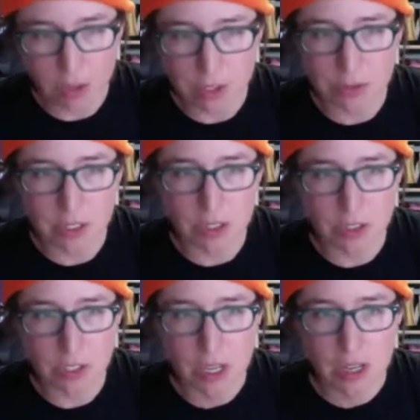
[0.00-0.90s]

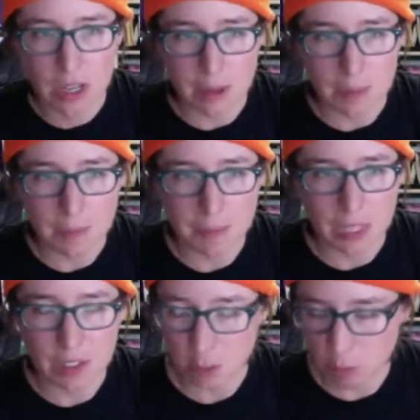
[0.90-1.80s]
features,
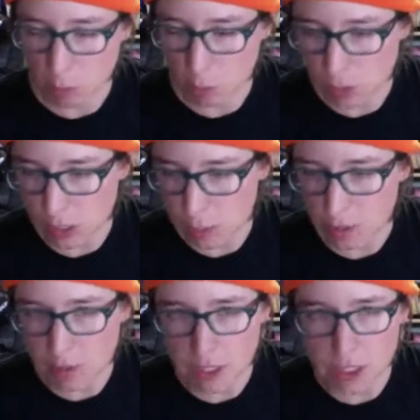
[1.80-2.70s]
and something we're really
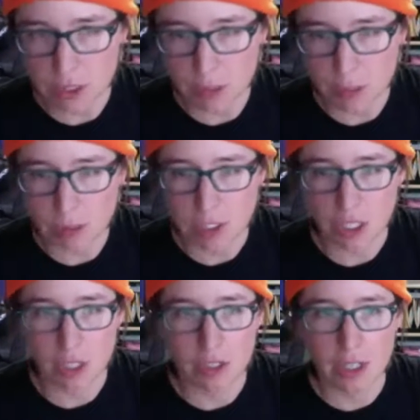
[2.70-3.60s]
privileged to be able to
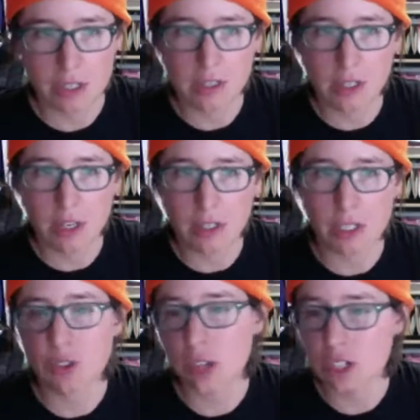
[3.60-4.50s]
share, is an
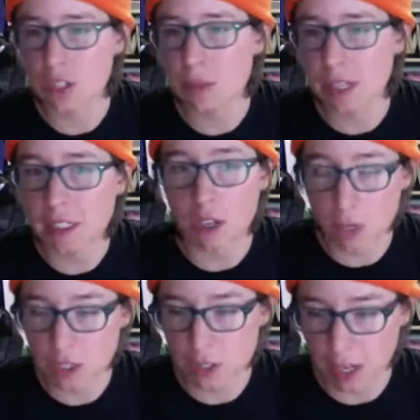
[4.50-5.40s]
introduction by
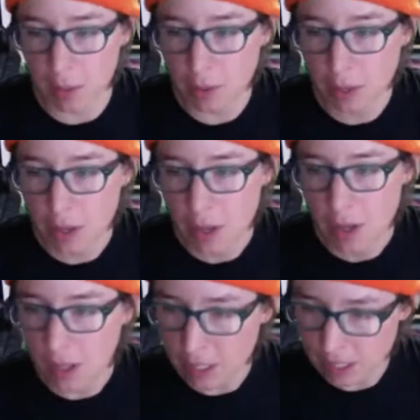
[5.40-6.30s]
Hildegard Westerkamp,
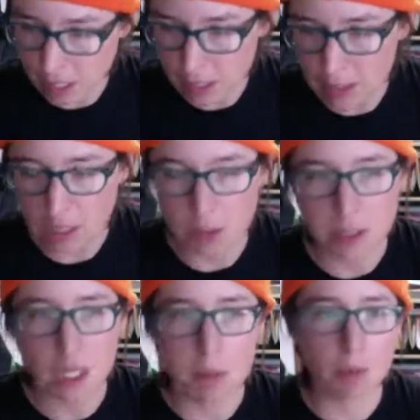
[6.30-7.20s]
a Canadian
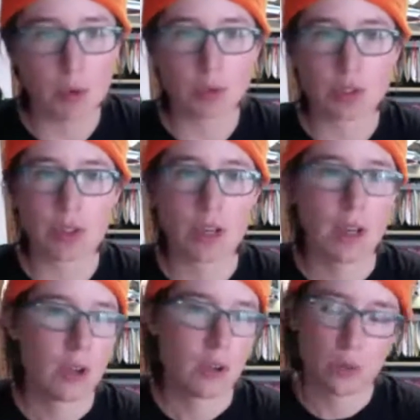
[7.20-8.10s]
soundscape composer
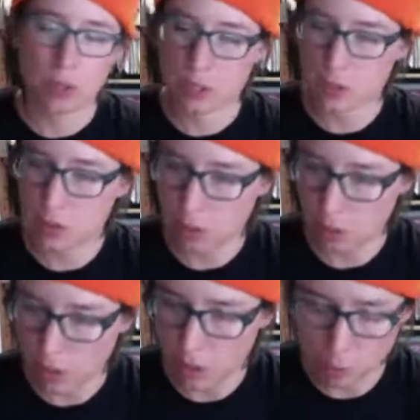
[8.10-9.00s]
who
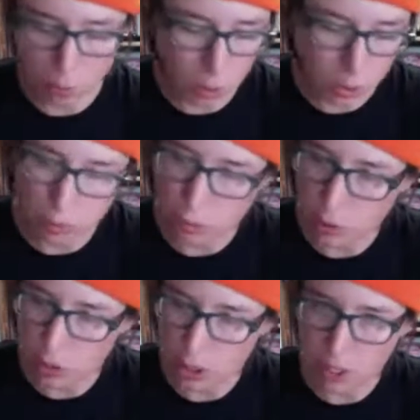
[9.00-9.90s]
worked with
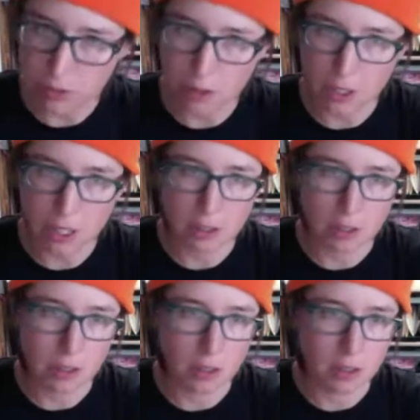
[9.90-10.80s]
Murray Schafer in
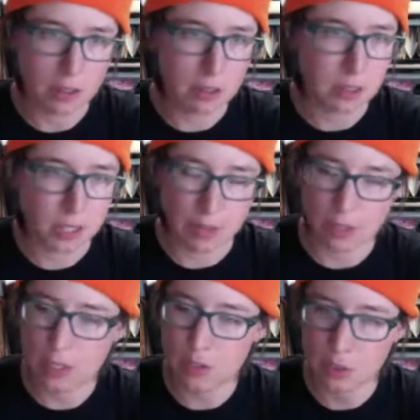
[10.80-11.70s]
the
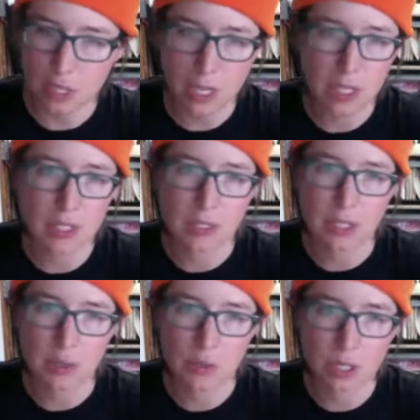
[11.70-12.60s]
70s through the 80s,
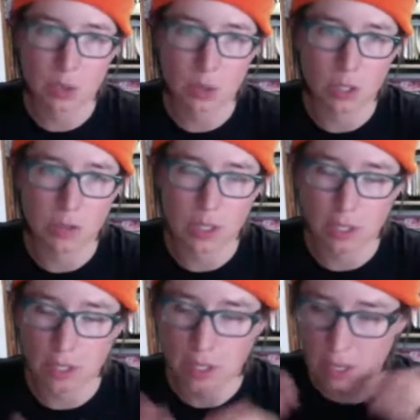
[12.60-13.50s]
and is really one of
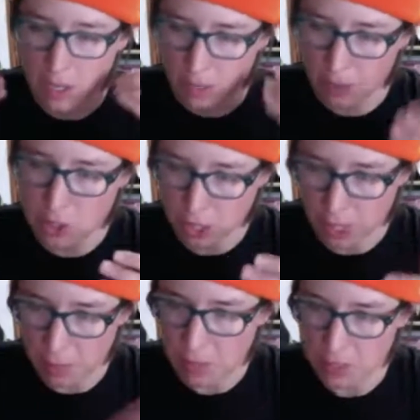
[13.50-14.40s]
the
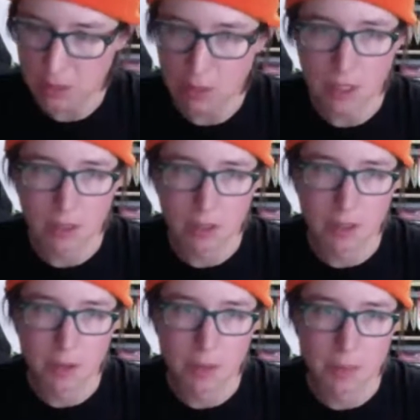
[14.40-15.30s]
champions and
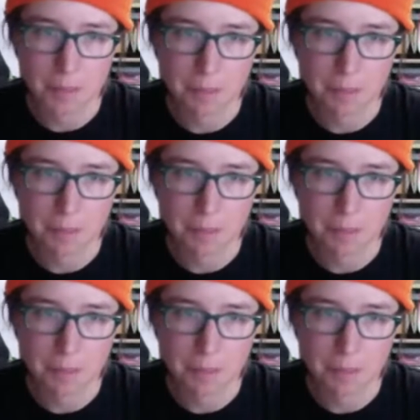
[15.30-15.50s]
the